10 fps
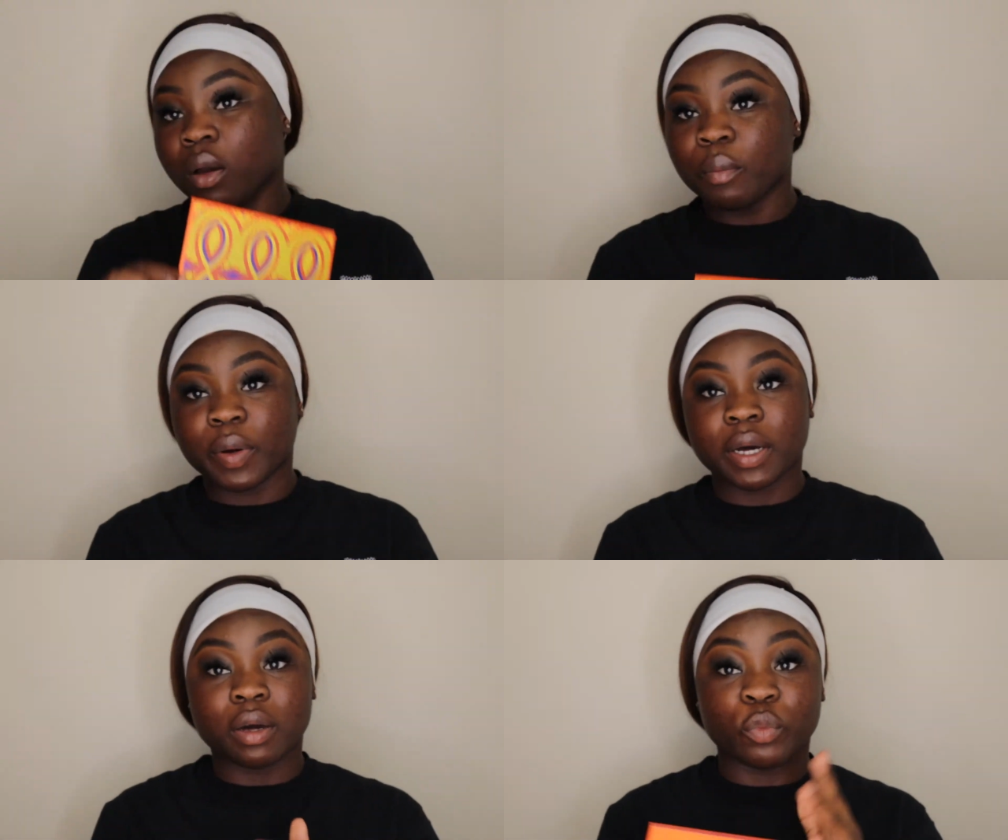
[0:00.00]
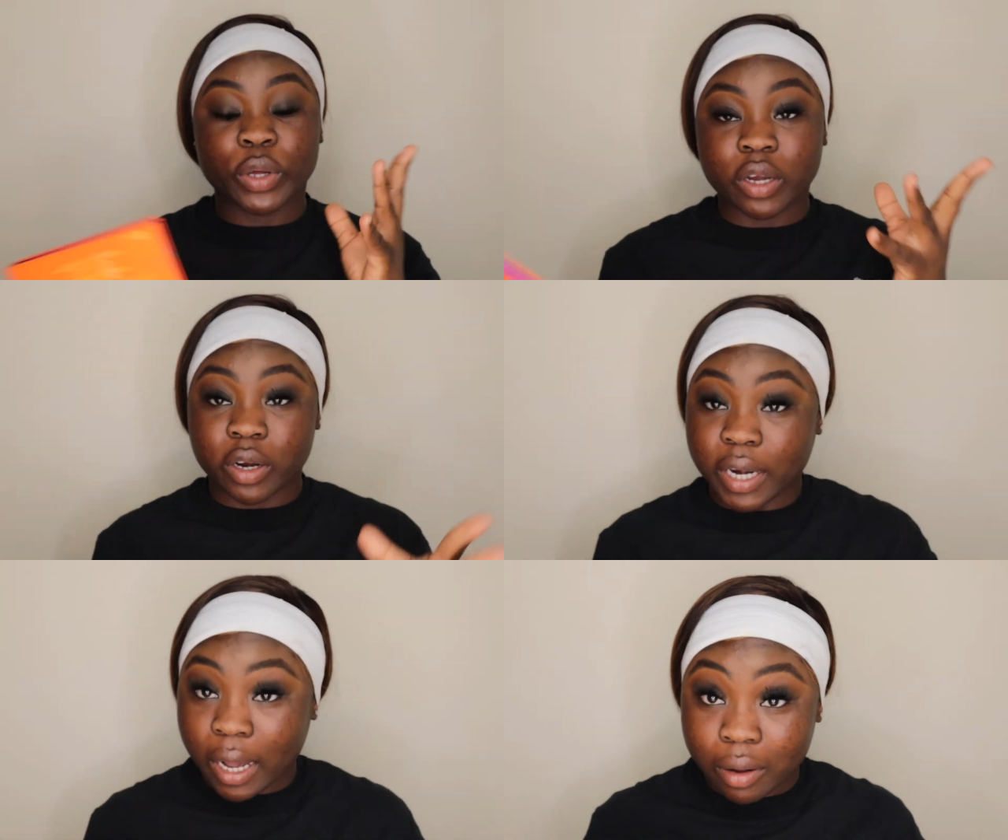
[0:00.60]
But we
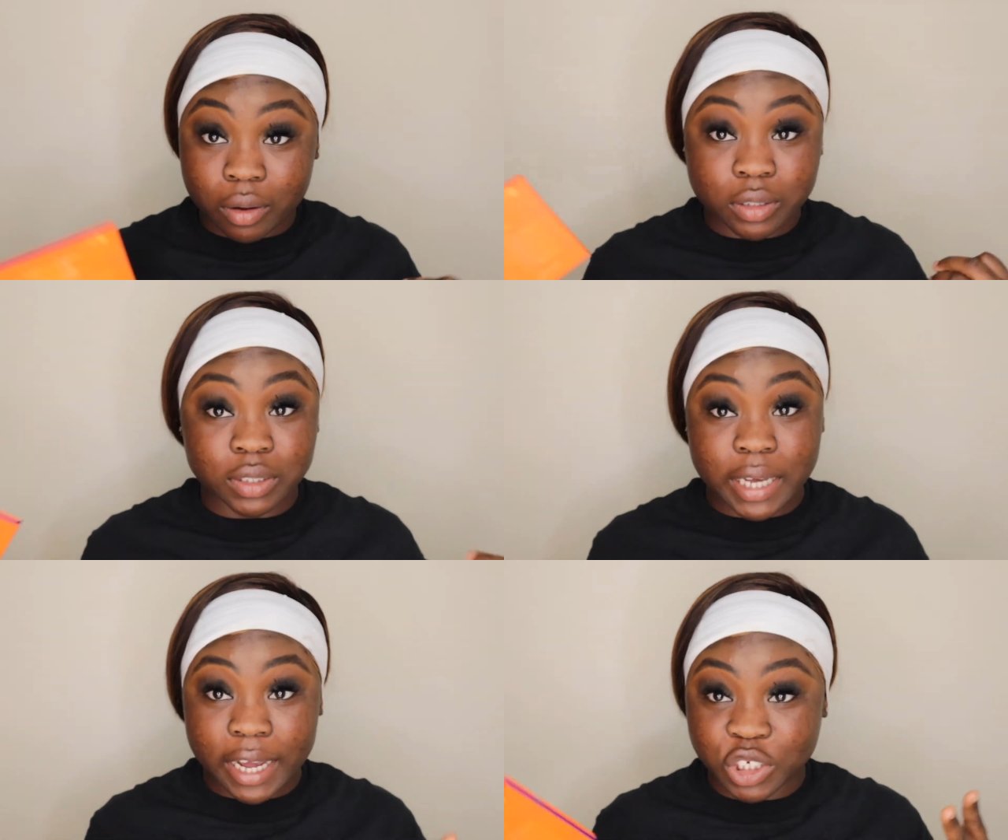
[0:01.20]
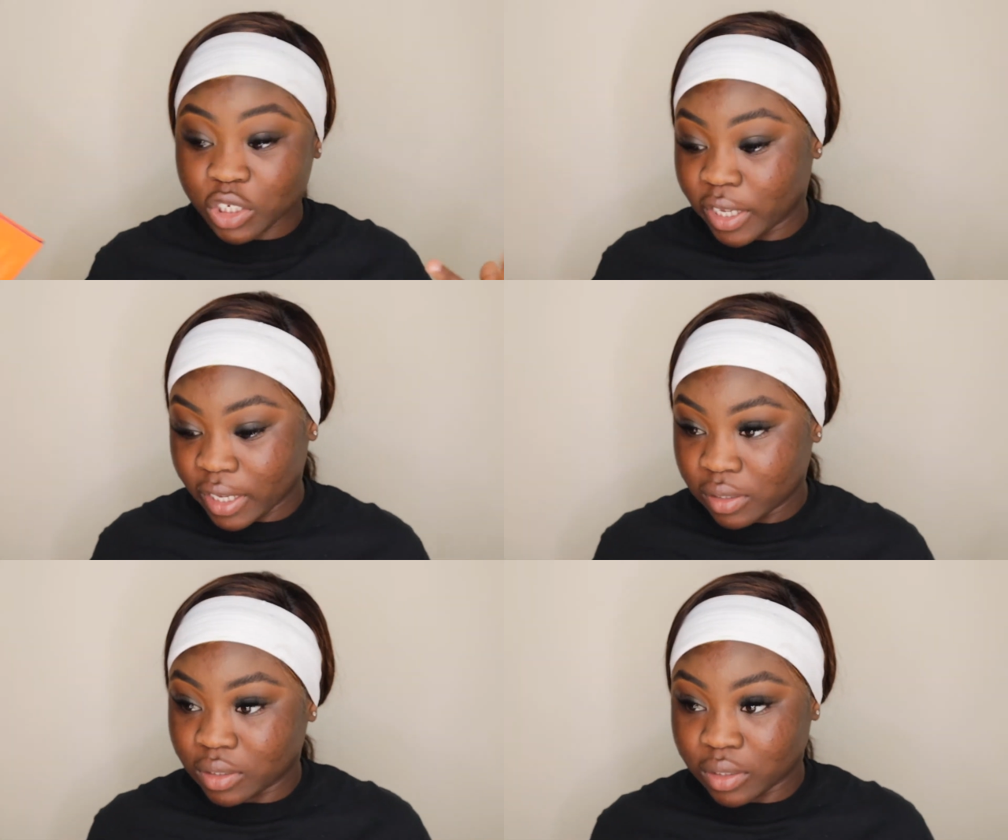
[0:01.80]
are now going to actually
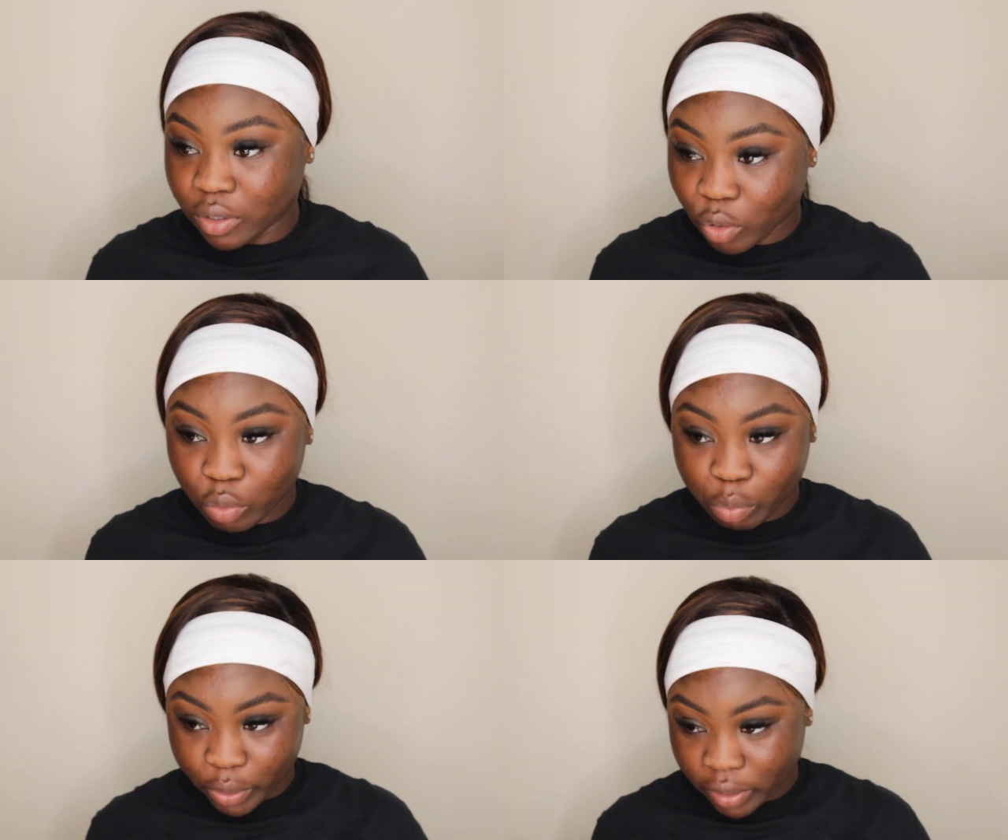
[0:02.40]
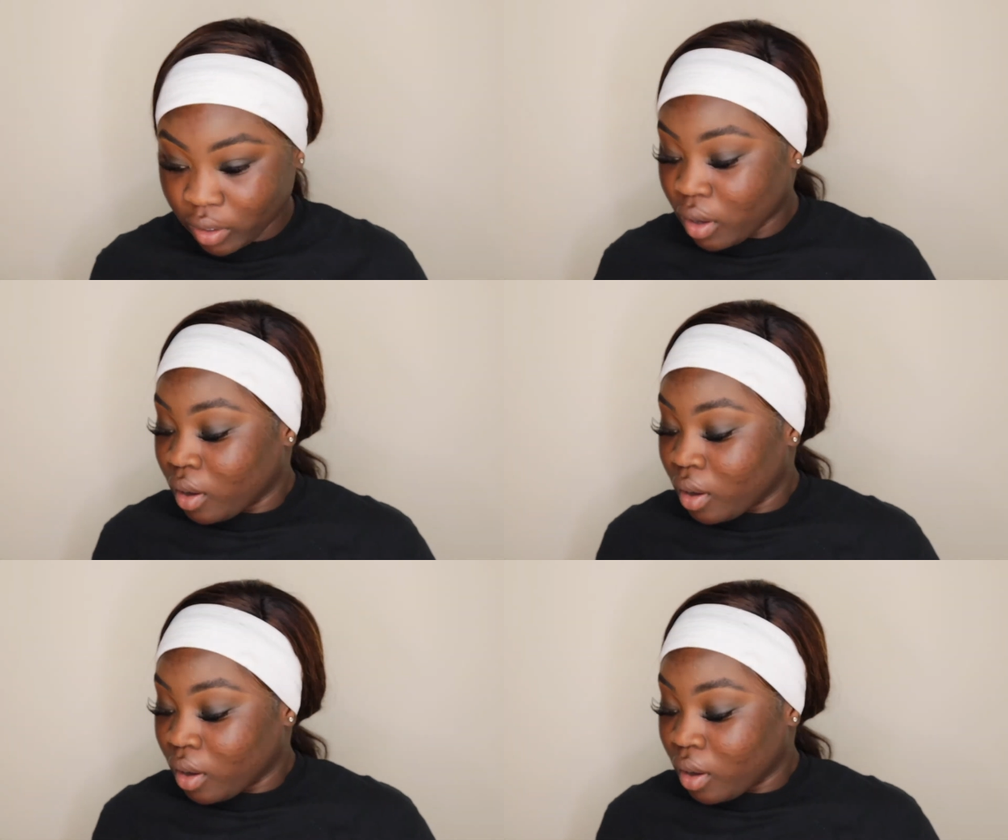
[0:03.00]
get into the whole point